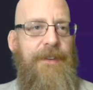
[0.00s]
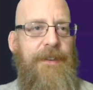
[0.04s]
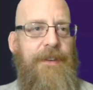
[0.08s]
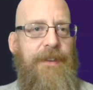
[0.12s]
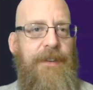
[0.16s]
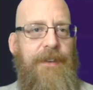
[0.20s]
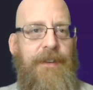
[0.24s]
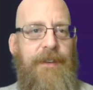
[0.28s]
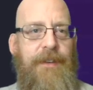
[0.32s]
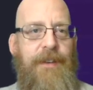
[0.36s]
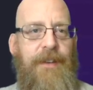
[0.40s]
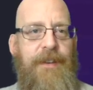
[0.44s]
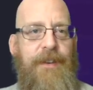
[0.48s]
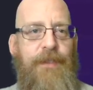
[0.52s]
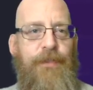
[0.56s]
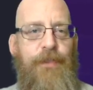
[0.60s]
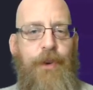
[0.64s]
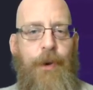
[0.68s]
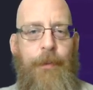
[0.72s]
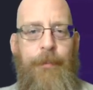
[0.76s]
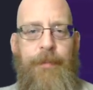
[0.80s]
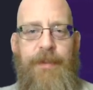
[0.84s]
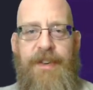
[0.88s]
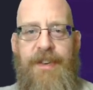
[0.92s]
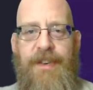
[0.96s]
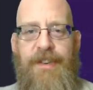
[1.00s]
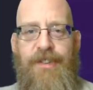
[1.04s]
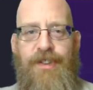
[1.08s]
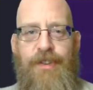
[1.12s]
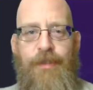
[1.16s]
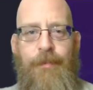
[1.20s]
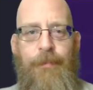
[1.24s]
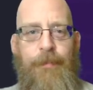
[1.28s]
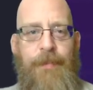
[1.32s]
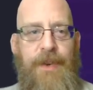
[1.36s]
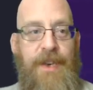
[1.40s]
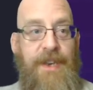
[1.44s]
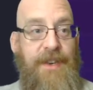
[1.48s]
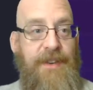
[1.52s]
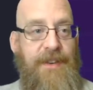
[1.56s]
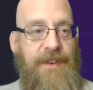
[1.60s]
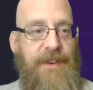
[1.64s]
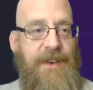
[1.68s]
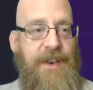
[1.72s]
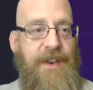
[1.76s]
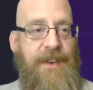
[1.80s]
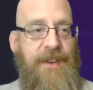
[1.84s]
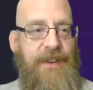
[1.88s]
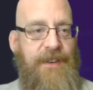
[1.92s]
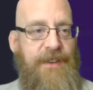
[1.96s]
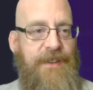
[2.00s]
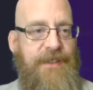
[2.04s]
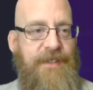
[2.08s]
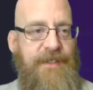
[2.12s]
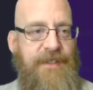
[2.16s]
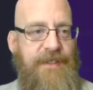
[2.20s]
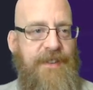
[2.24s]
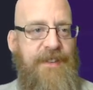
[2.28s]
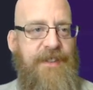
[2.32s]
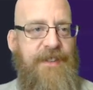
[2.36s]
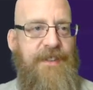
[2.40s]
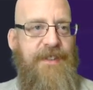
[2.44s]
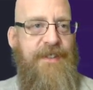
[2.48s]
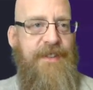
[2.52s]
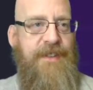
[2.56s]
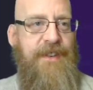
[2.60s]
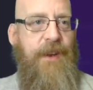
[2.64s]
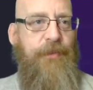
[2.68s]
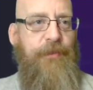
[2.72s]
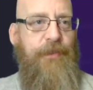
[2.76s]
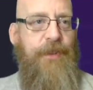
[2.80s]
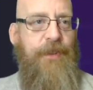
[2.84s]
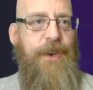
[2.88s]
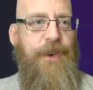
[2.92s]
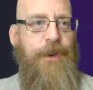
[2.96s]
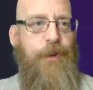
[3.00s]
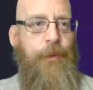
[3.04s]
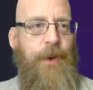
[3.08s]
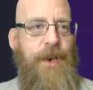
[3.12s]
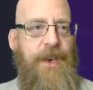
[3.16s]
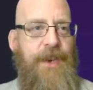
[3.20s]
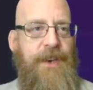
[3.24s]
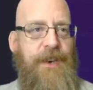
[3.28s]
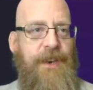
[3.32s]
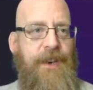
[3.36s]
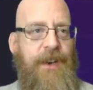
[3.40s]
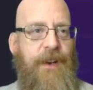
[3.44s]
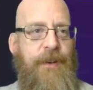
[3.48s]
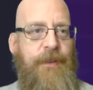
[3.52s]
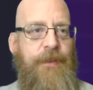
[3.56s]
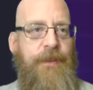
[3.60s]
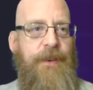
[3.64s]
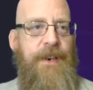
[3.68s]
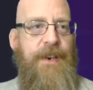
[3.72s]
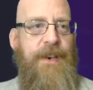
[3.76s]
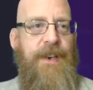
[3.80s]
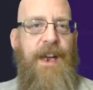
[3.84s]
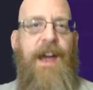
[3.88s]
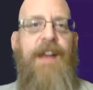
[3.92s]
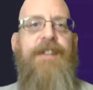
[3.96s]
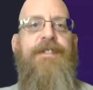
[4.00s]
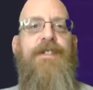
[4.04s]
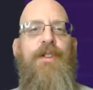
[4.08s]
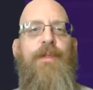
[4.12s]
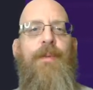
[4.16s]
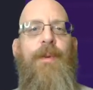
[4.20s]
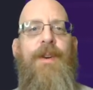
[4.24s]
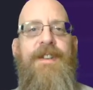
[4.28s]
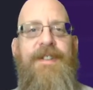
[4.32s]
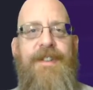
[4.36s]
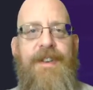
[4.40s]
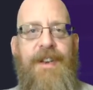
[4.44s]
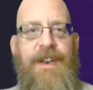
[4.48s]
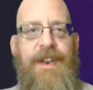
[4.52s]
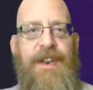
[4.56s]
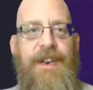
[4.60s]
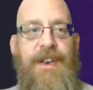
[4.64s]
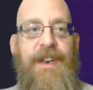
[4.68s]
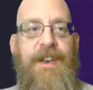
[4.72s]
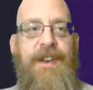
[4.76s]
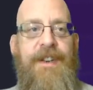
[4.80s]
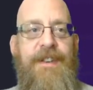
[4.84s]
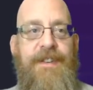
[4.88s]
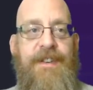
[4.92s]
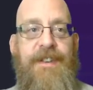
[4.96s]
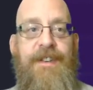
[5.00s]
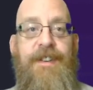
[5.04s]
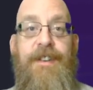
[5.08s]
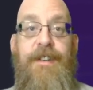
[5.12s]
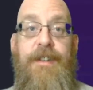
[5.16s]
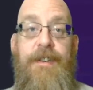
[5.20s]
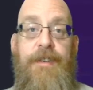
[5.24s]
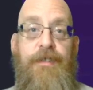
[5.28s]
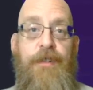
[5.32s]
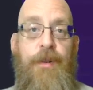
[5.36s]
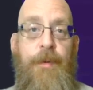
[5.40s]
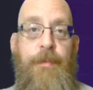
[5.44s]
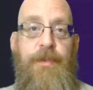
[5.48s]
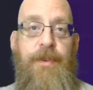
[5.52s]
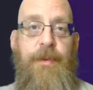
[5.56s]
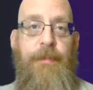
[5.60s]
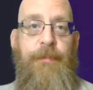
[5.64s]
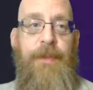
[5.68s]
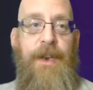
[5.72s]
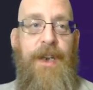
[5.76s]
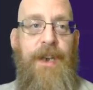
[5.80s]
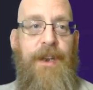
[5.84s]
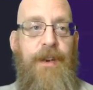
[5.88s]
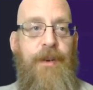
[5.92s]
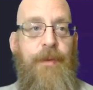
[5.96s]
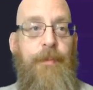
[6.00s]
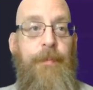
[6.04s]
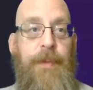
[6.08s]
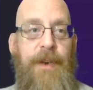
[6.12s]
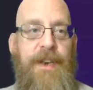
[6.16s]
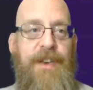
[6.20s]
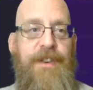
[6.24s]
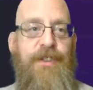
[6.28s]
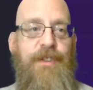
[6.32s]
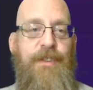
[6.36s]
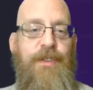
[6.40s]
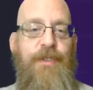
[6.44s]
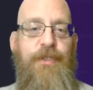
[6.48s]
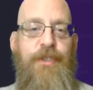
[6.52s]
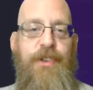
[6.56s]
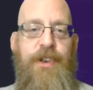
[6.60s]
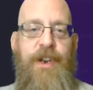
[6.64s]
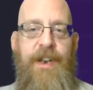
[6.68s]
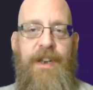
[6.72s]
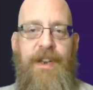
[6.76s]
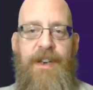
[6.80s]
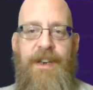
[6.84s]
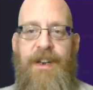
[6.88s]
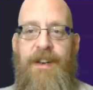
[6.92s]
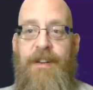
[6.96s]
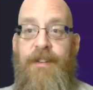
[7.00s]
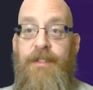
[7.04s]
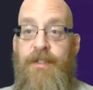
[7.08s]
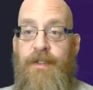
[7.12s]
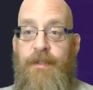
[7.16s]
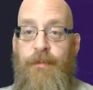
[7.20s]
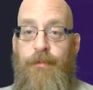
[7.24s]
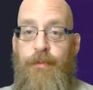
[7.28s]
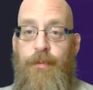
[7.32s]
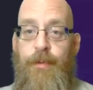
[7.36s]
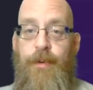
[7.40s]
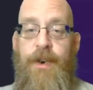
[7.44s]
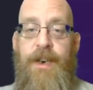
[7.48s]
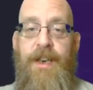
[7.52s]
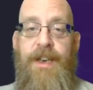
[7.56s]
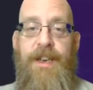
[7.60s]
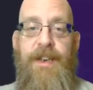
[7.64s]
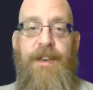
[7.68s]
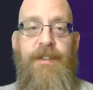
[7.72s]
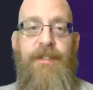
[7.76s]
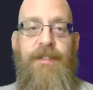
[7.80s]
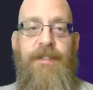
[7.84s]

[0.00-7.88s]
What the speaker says: kind of competition, but in the Netherlands, this is definitely the way to go. As always, the link is in the description below. Please do check it out. It's a really good